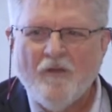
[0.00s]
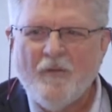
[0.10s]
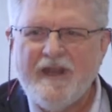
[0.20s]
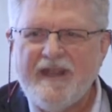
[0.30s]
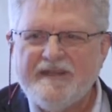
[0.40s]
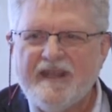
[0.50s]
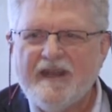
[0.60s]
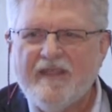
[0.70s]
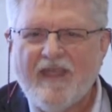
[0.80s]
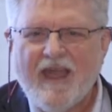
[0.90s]
We need
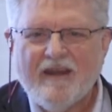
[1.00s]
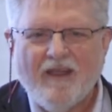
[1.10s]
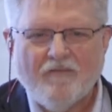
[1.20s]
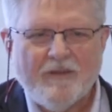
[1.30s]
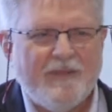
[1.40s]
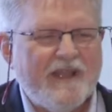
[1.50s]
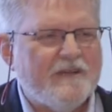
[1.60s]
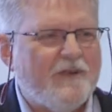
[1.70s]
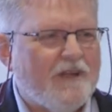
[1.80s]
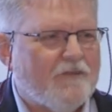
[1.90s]
data that are
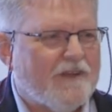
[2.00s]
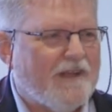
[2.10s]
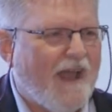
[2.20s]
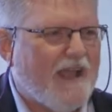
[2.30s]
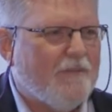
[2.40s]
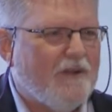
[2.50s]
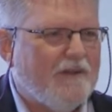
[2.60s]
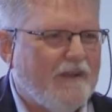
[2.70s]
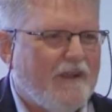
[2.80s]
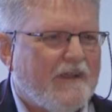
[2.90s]
repeatable and
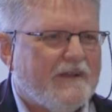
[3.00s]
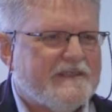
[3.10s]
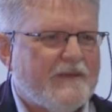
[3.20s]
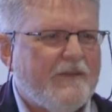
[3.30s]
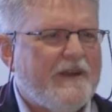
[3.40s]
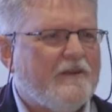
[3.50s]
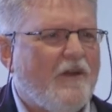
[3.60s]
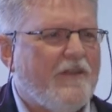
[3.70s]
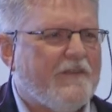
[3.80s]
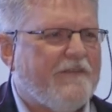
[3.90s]
reliable does everybody
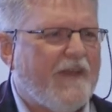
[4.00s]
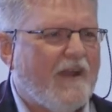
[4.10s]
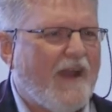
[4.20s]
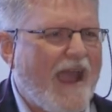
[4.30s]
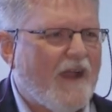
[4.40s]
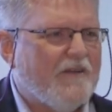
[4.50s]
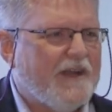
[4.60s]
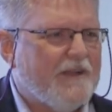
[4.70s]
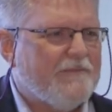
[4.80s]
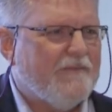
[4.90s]
know the FAIR
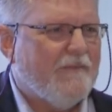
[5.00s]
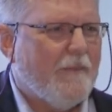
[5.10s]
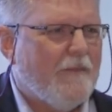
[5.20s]
acronym?